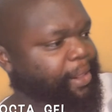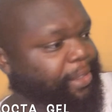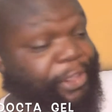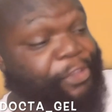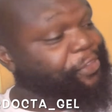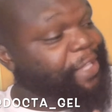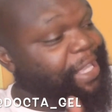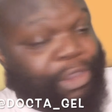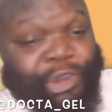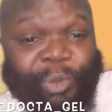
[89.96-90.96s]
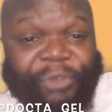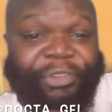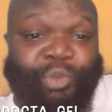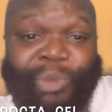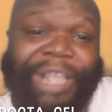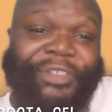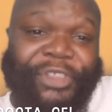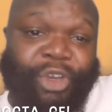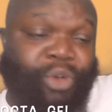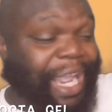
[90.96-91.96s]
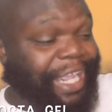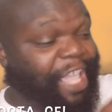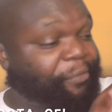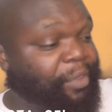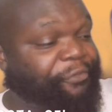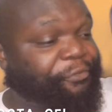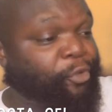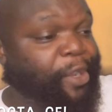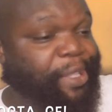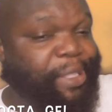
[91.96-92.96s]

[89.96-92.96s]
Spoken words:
You see, with Doronzo, I gave him the voice